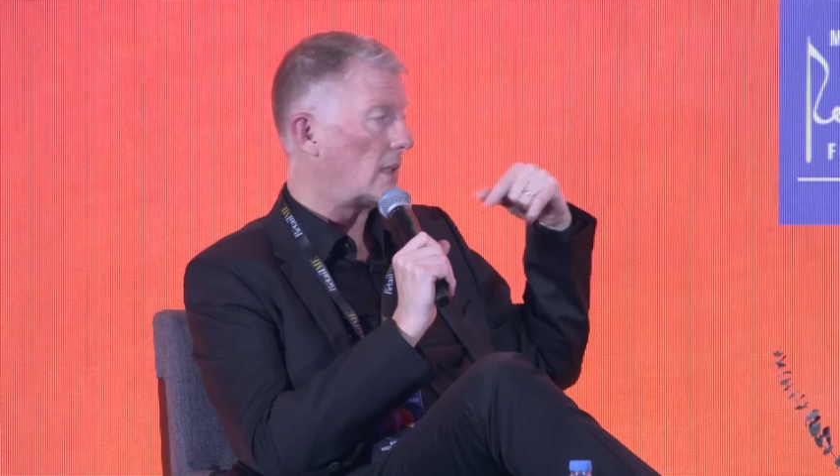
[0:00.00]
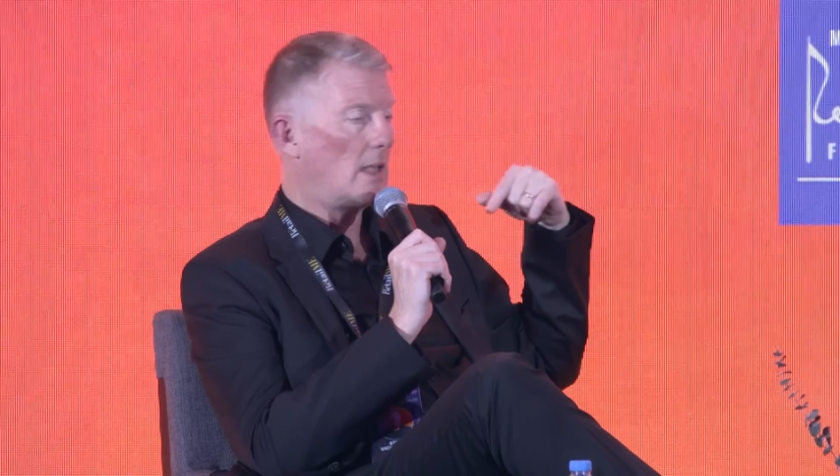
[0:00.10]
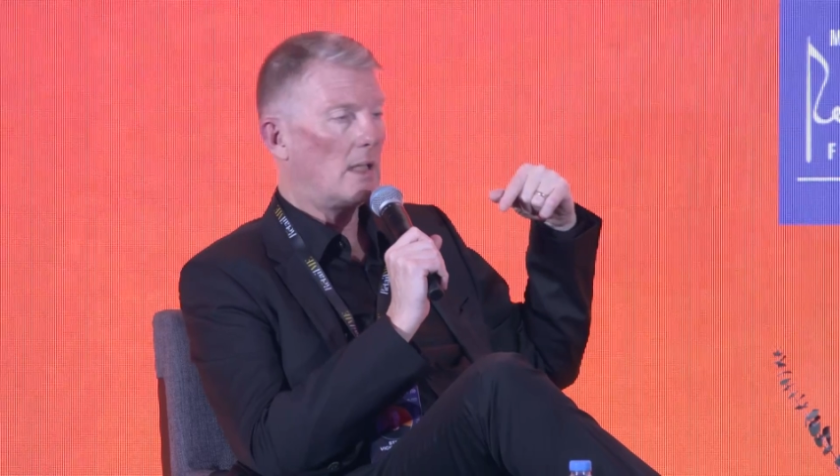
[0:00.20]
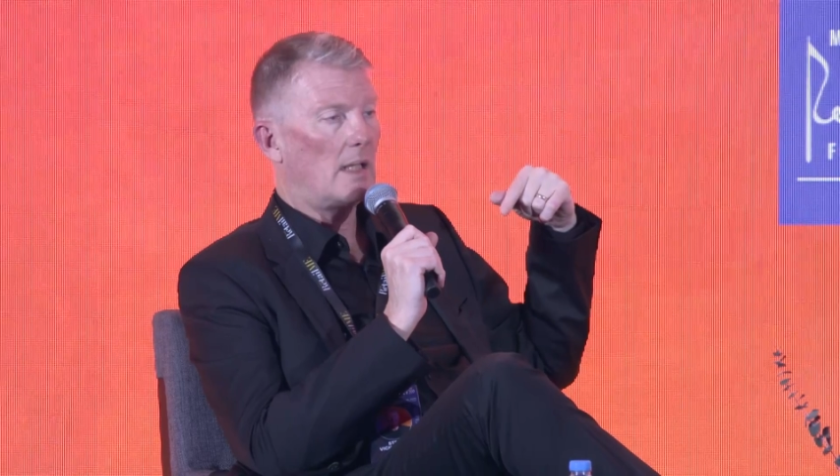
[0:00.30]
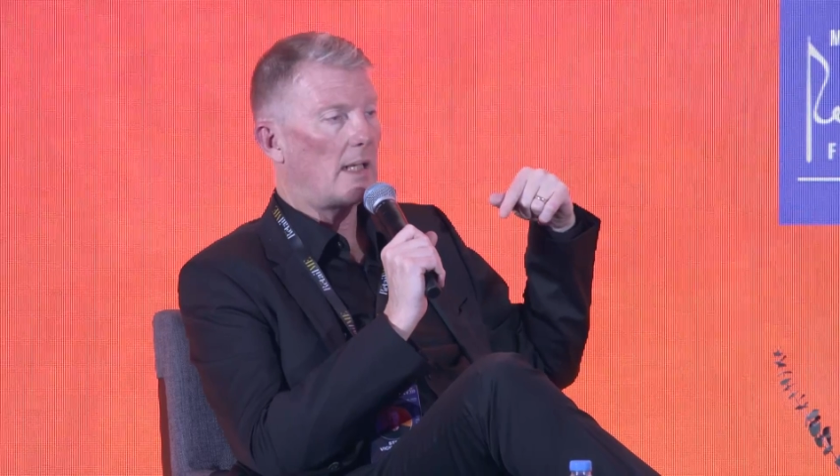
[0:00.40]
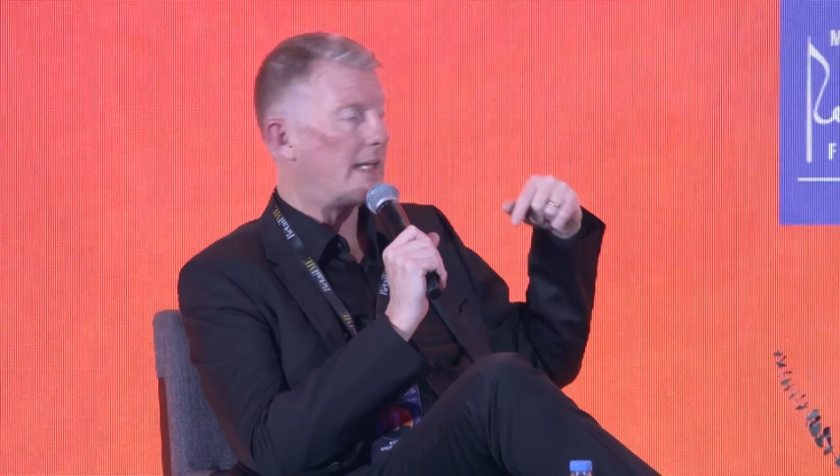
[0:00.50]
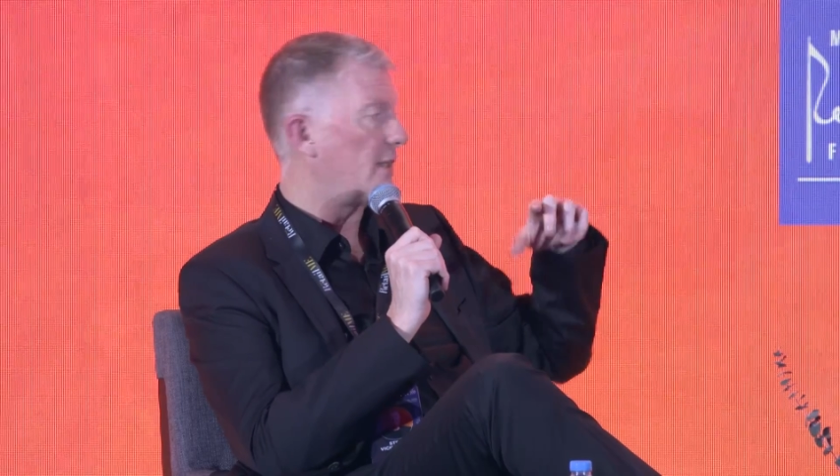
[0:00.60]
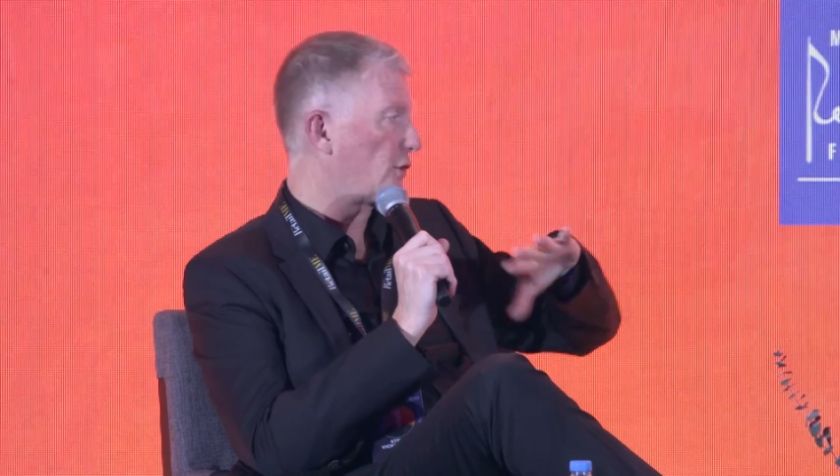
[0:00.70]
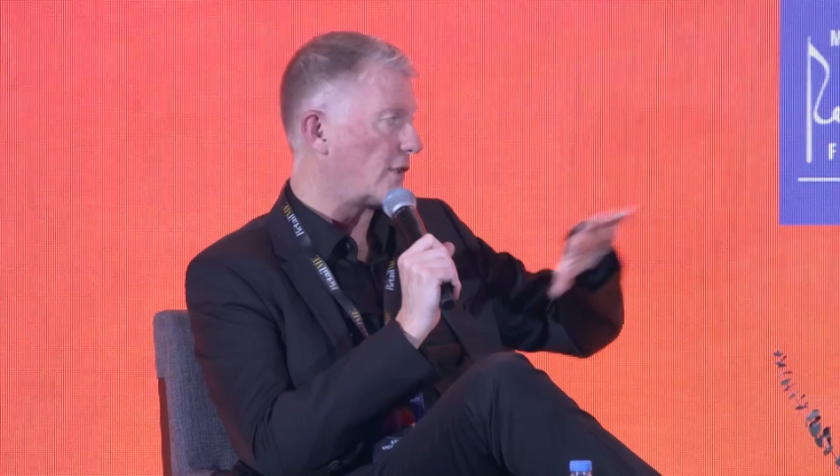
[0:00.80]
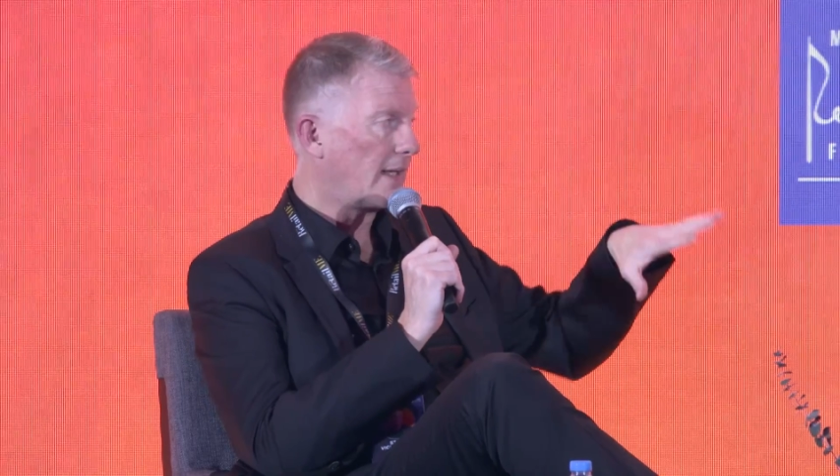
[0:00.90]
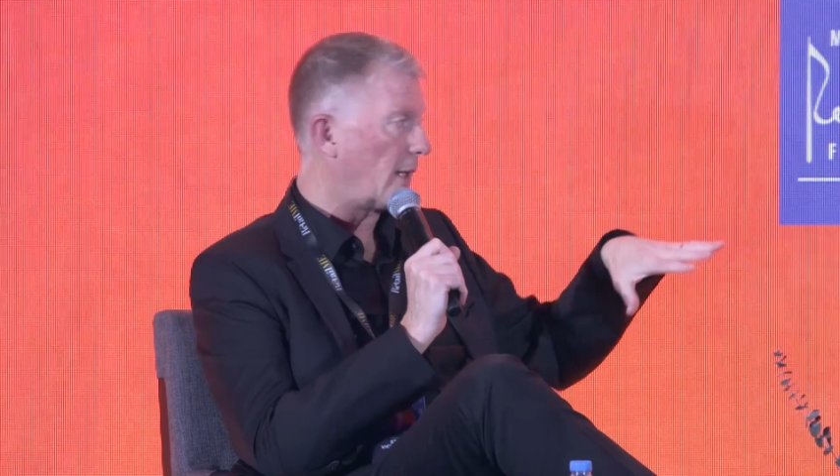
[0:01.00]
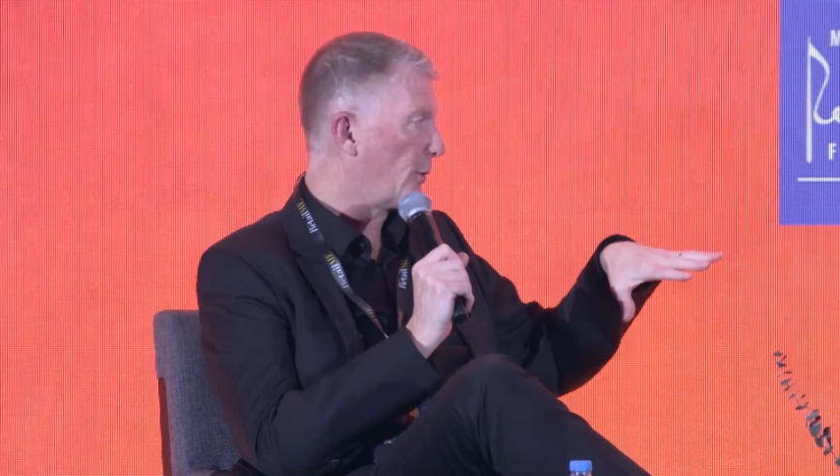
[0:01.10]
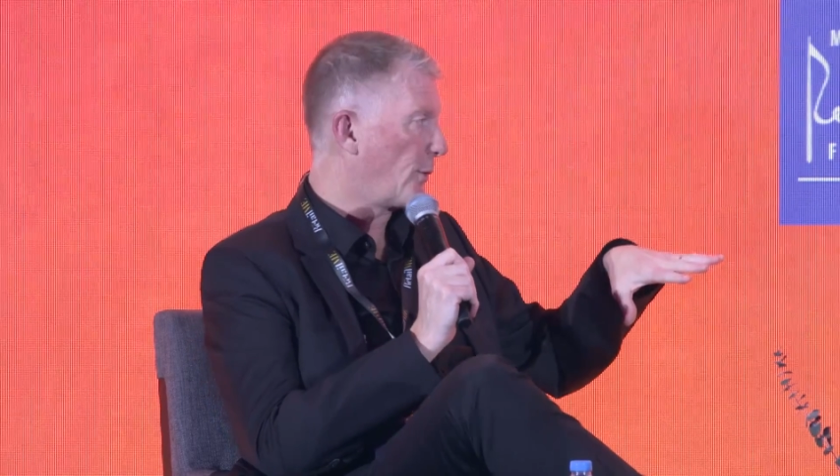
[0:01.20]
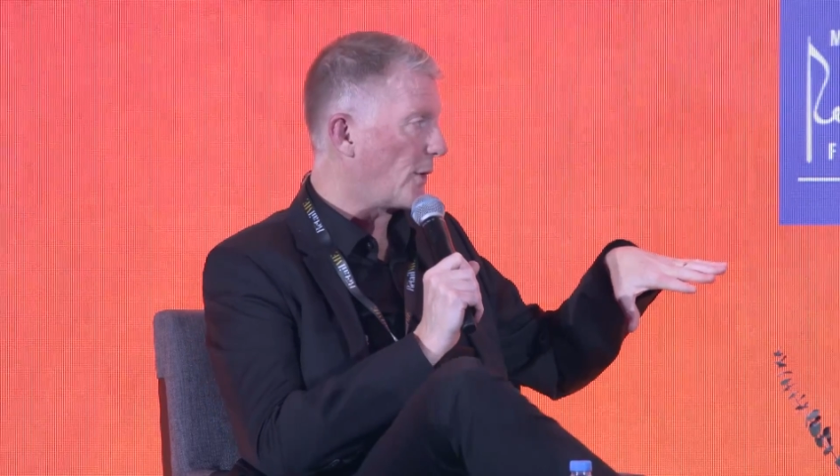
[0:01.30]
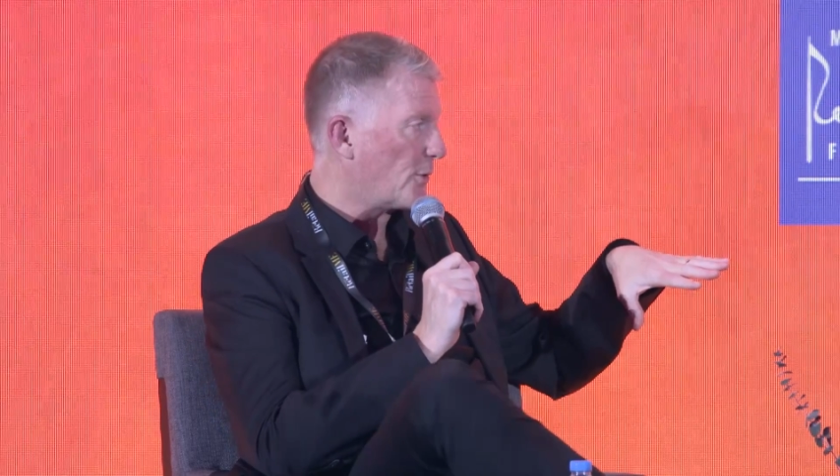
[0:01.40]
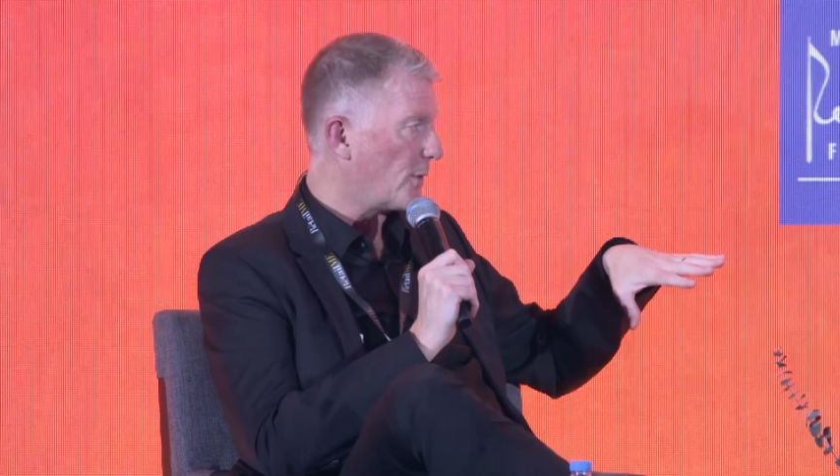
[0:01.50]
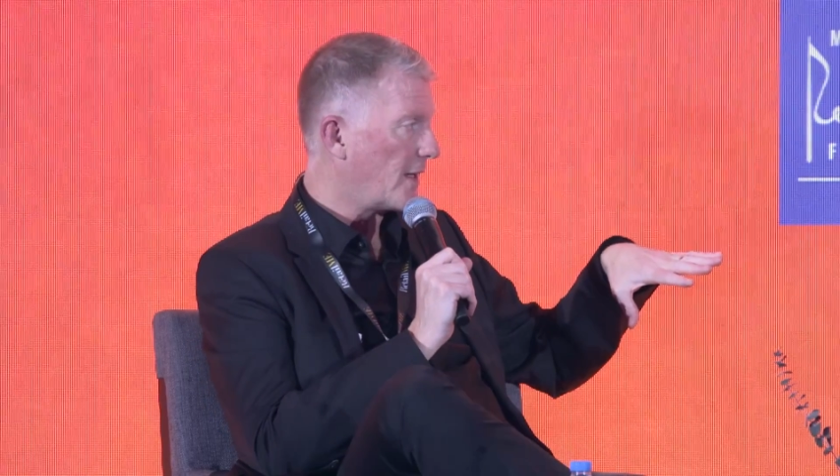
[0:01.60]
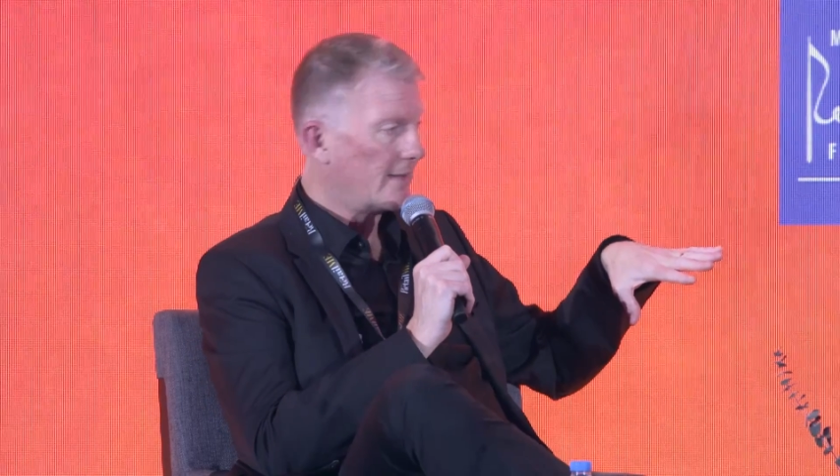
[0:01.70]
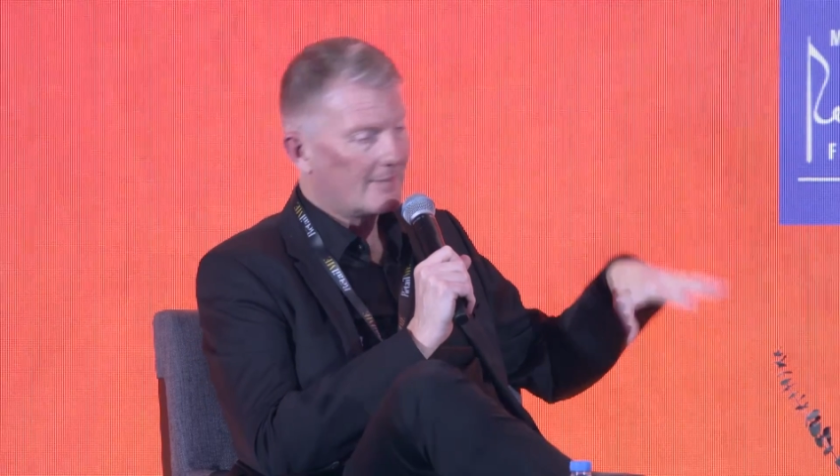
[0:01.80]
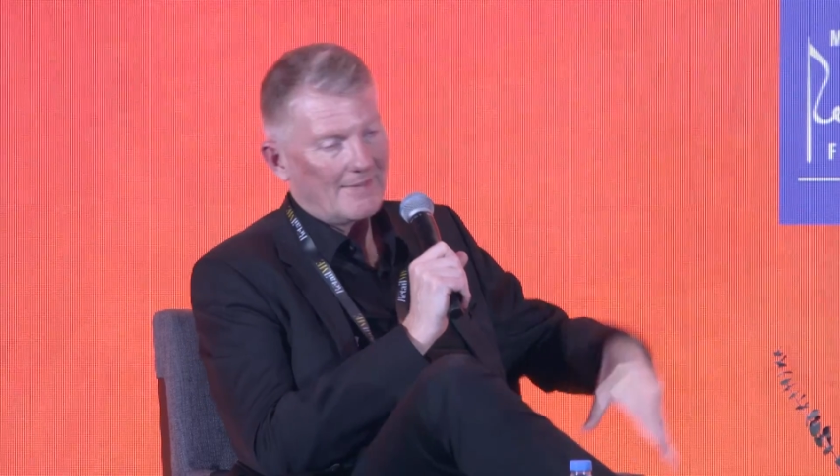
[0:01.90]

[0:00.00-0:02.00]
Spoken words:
and it doesn't include grocery.